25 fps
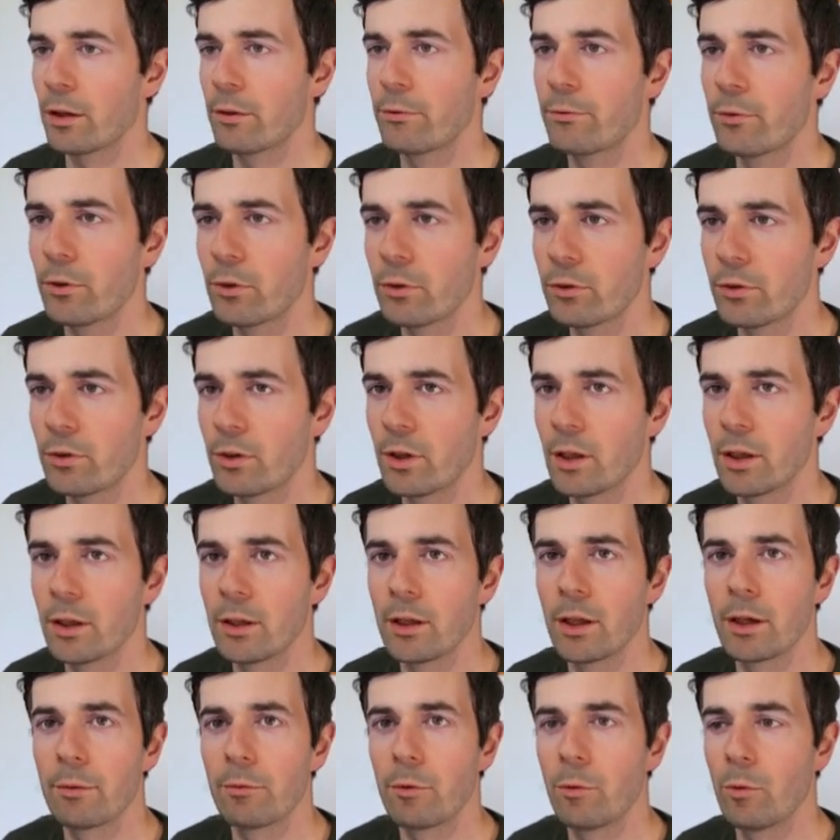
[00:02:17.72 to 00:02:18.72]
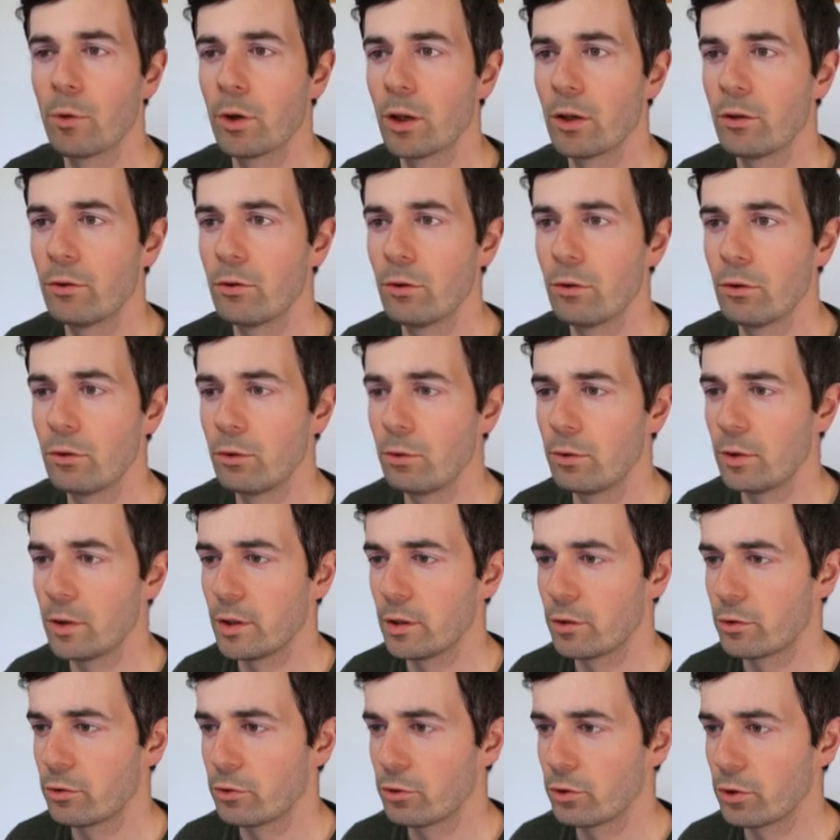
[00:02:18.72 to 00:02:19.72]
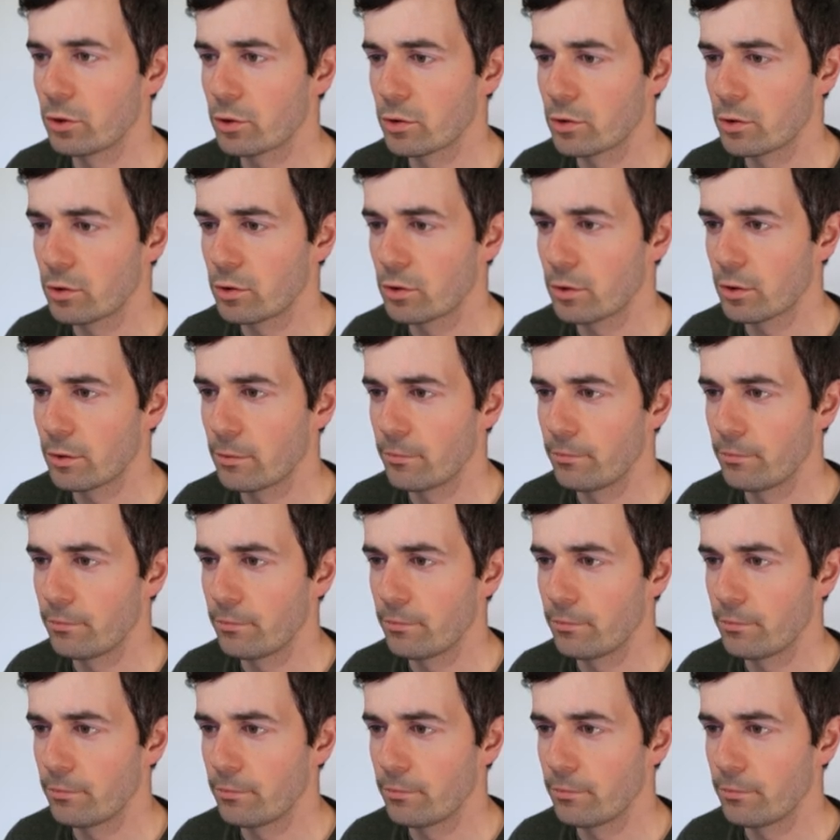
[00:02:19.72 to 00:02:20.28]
first thing that we want to do is just